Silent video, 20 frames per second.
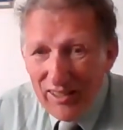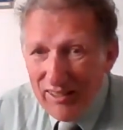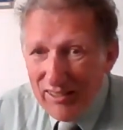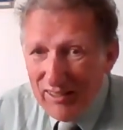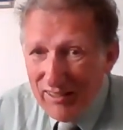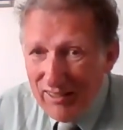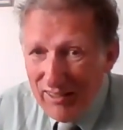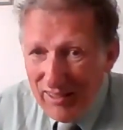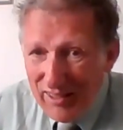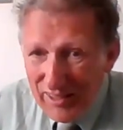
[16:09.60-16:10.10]
a
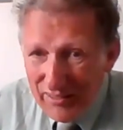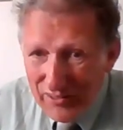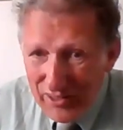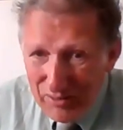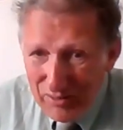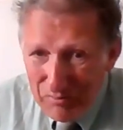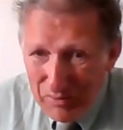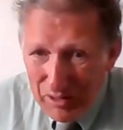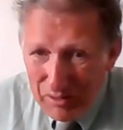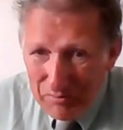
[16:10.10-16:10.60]
lot of
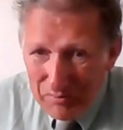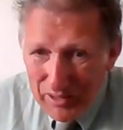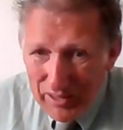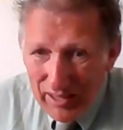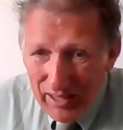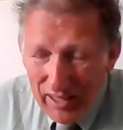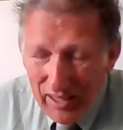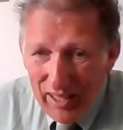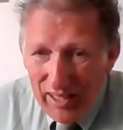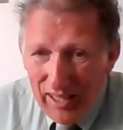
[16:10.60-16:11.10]

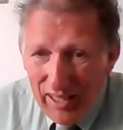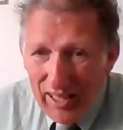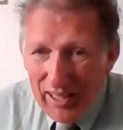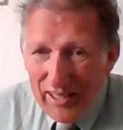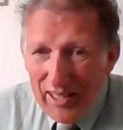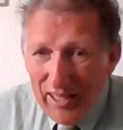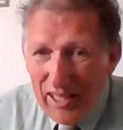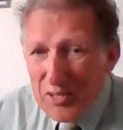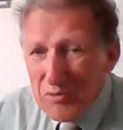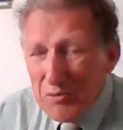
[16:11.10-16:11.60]
commitment.
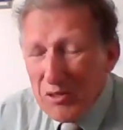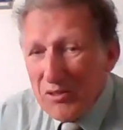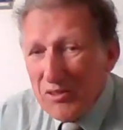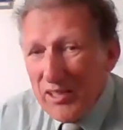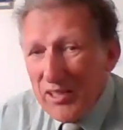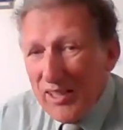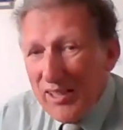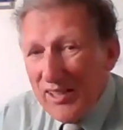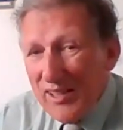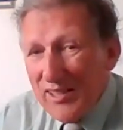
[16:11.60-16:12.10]
And as we're
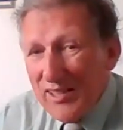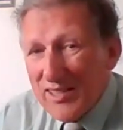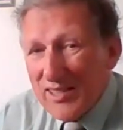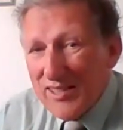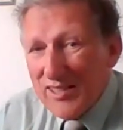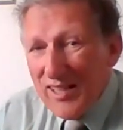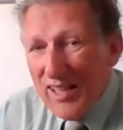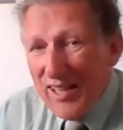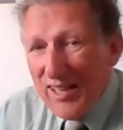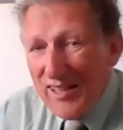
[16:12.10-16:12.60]
going to hear
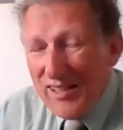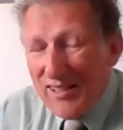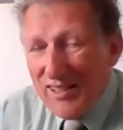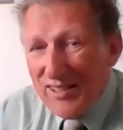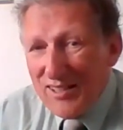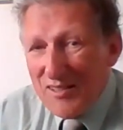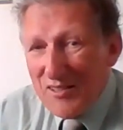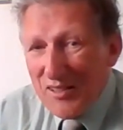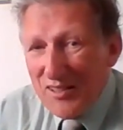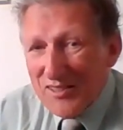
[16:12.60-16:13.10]
today in
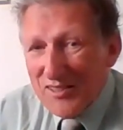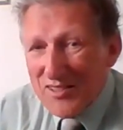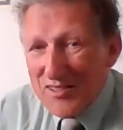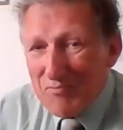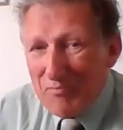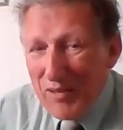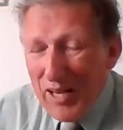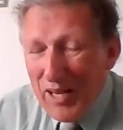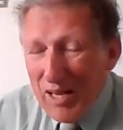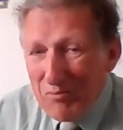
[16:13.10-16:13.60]
our, our
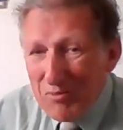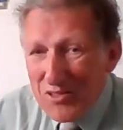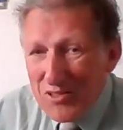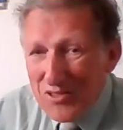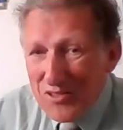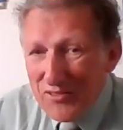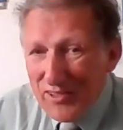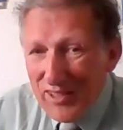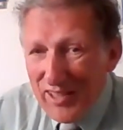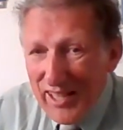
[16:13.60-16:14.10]
Bible
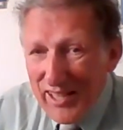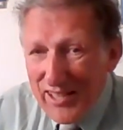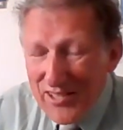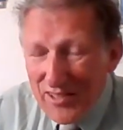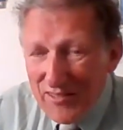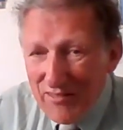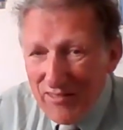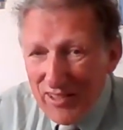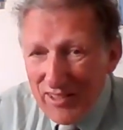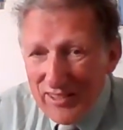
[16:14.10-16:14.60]
story
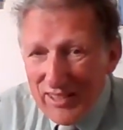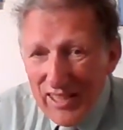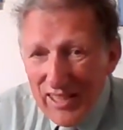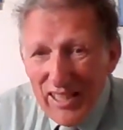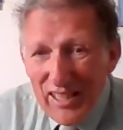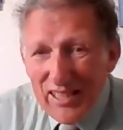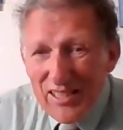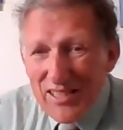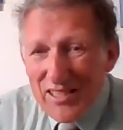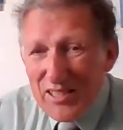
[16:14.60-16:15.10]
later on,
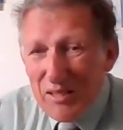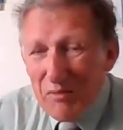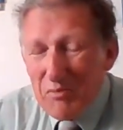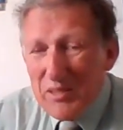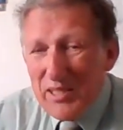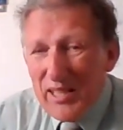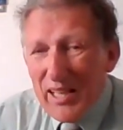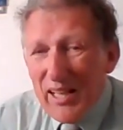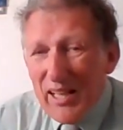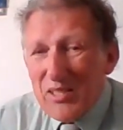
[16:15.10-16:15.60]

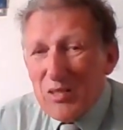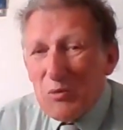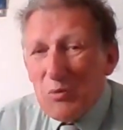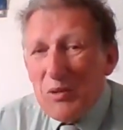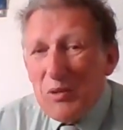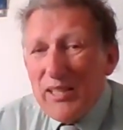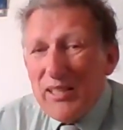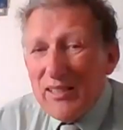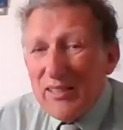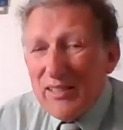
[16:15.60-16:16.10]
sometimes
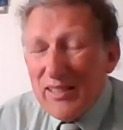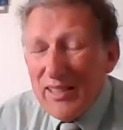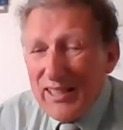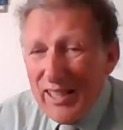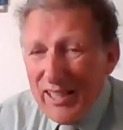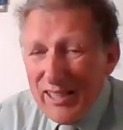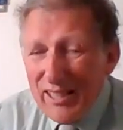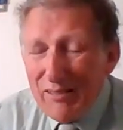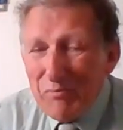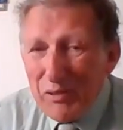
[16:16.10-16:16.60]
we can
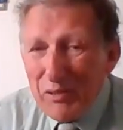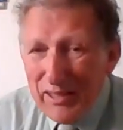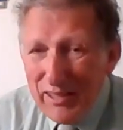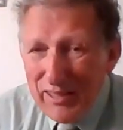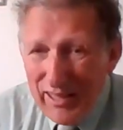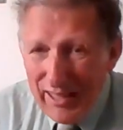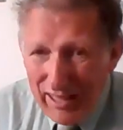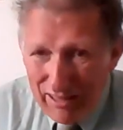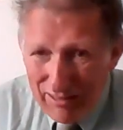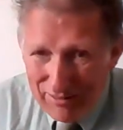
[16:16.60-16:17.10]
get a
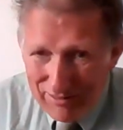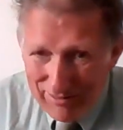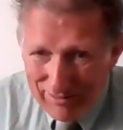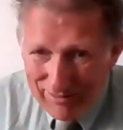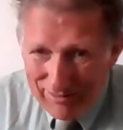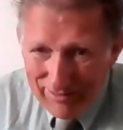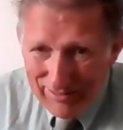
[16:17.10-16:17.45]
bit down